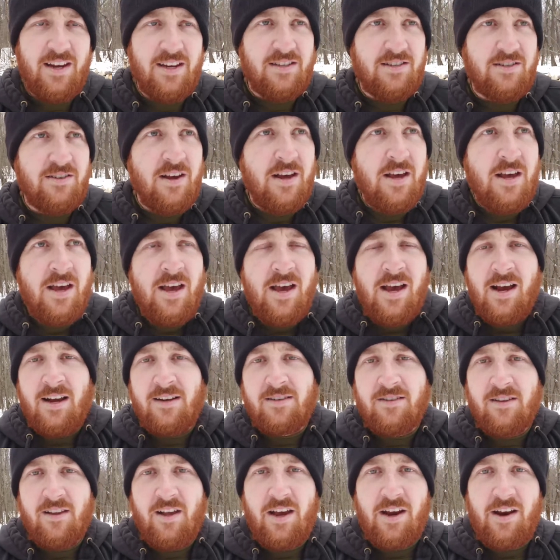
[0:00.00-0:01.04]

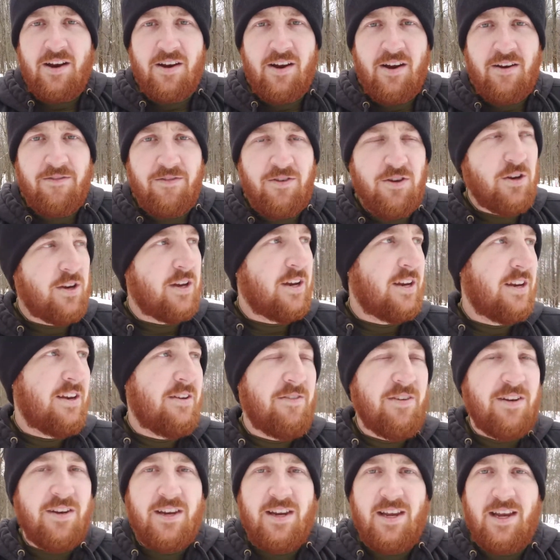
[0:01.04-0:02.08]
It's light enough you could
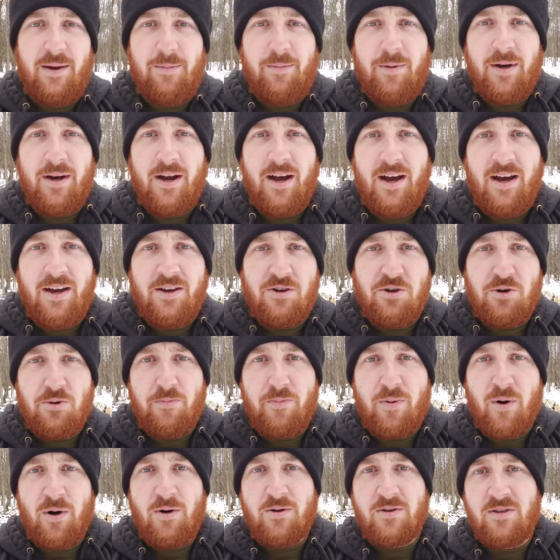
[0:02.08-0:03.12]
even keep it on your
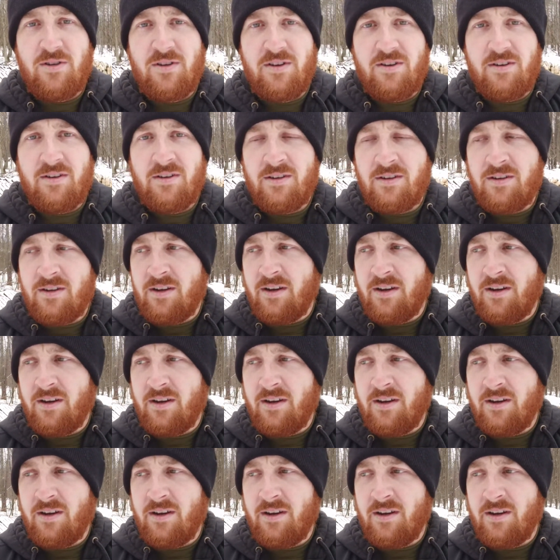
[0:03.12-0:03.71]
person